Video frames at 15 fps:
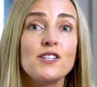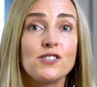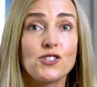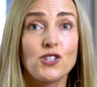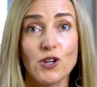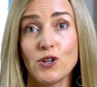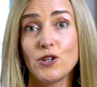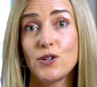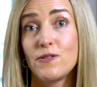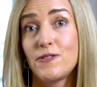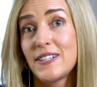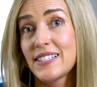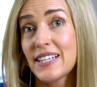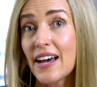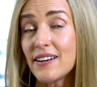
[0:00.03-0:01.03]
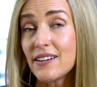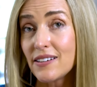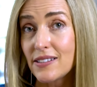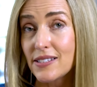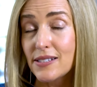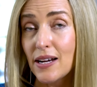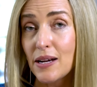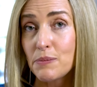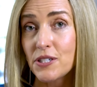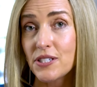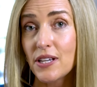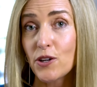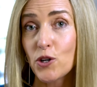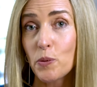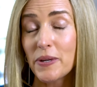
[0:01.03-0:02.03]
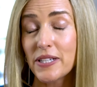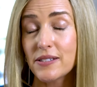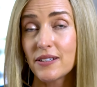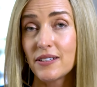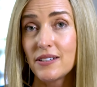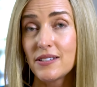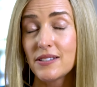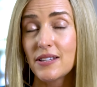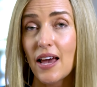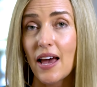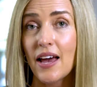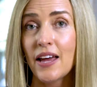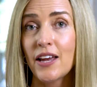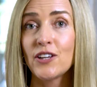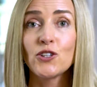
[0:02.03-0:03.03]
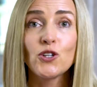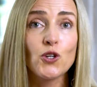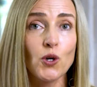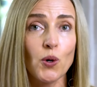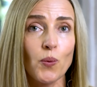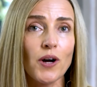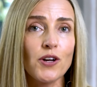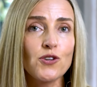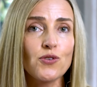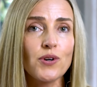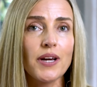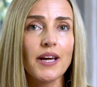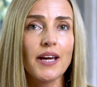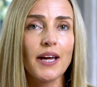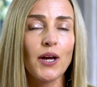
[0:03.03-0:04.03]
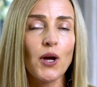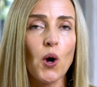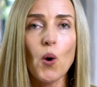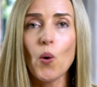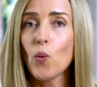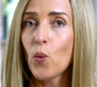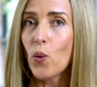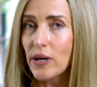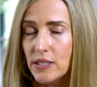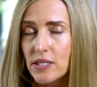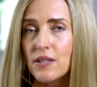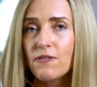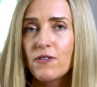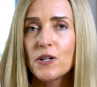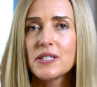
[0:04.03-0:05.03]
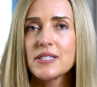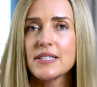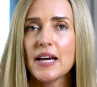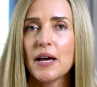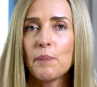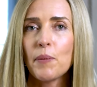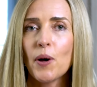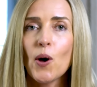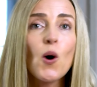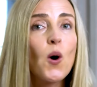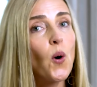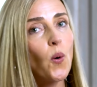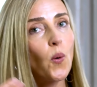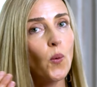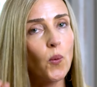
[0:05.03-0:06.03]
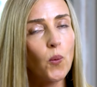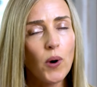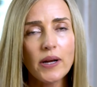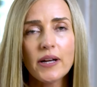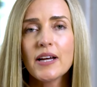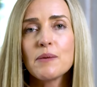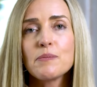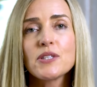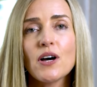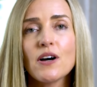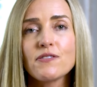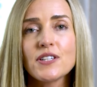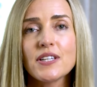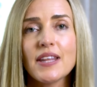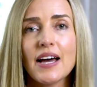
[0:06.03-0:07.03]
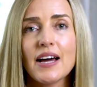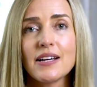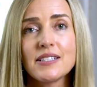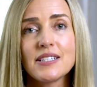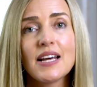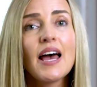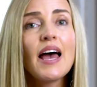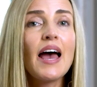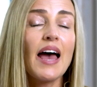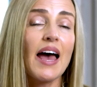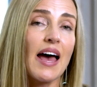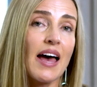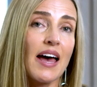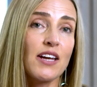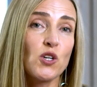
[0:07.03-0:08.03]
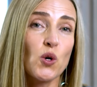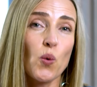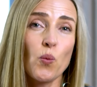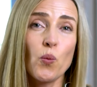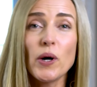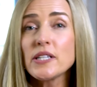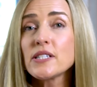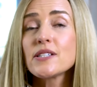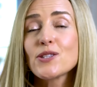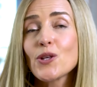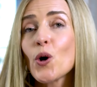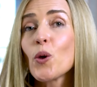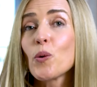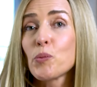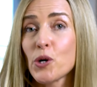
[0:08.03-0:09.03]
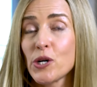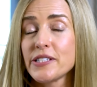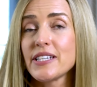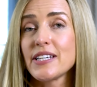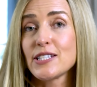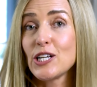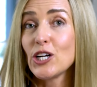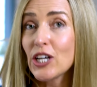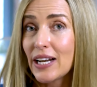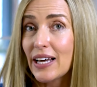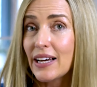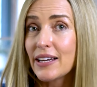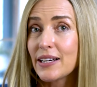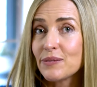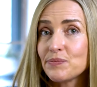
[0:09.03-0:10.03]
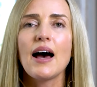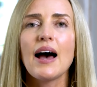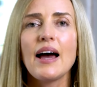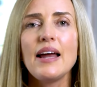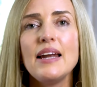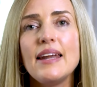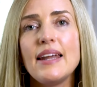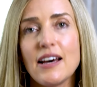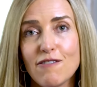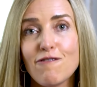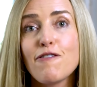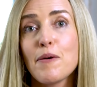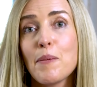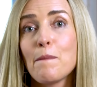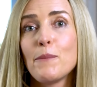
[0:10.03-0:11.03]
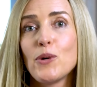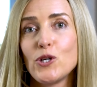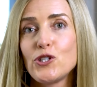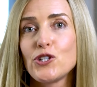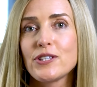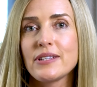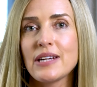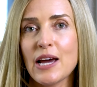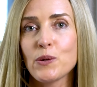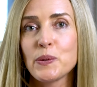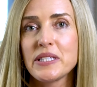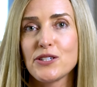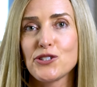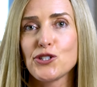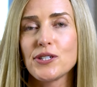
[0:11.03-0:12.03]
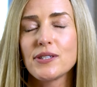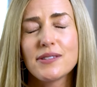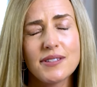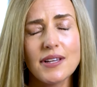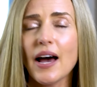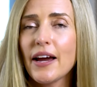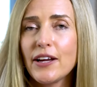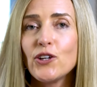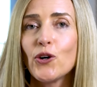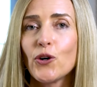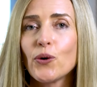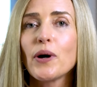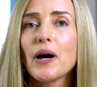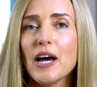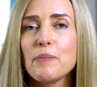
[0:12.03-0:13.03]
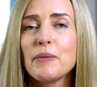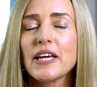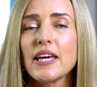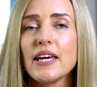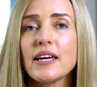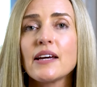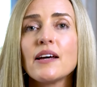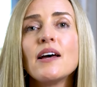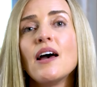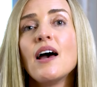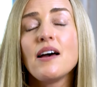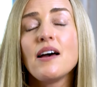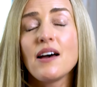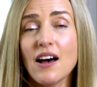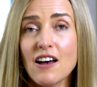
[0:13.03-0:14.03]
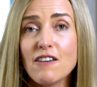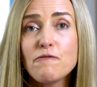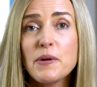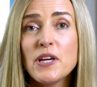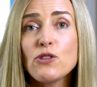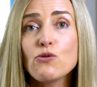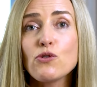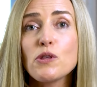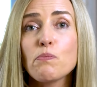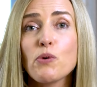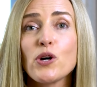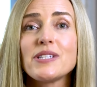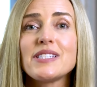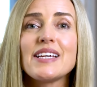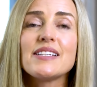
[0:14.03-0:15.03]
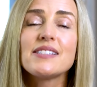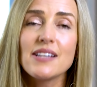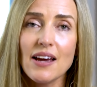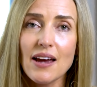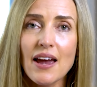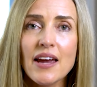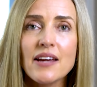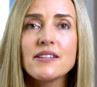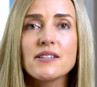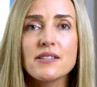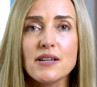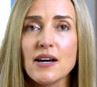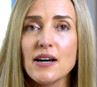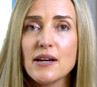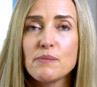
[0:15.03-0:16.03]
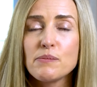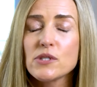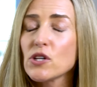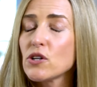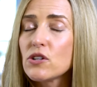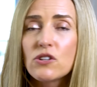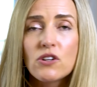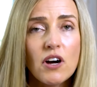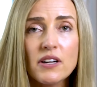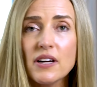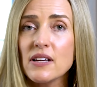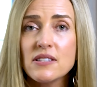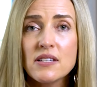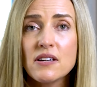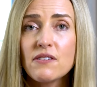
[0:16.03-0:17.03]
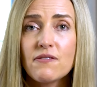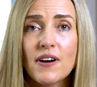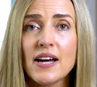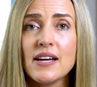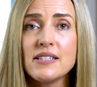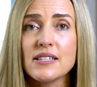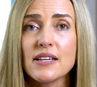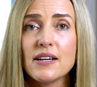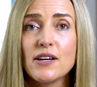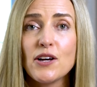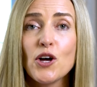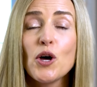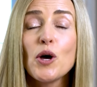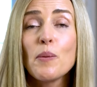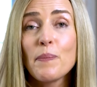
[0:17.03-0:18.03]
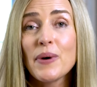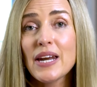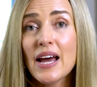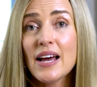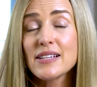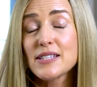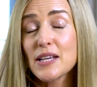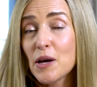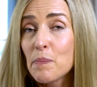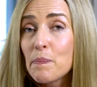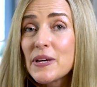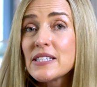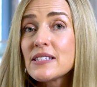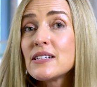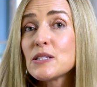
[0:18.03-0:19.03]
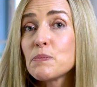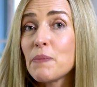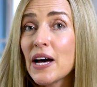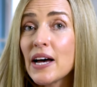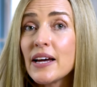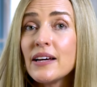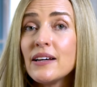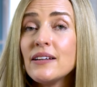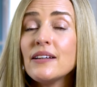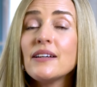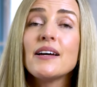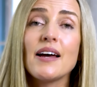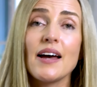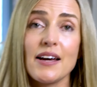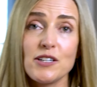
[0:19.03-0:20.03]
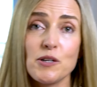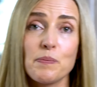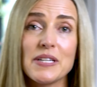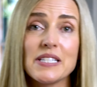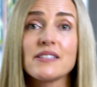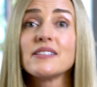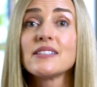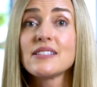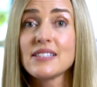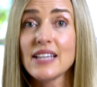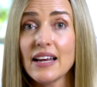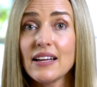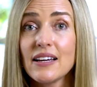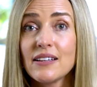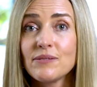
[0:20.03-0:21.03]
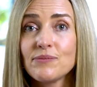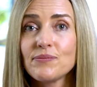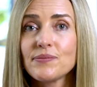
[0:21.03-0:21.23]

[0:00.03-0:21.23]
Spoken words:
So you've decided it's time to sell your business and you're wondering, what's the first step? What comes after that? And what does the whole process look like? I love mergers and acquisitions. I know, I'm a geek. I've been through the process 8 times, not as an advisor, but as a business buyer and a business seller.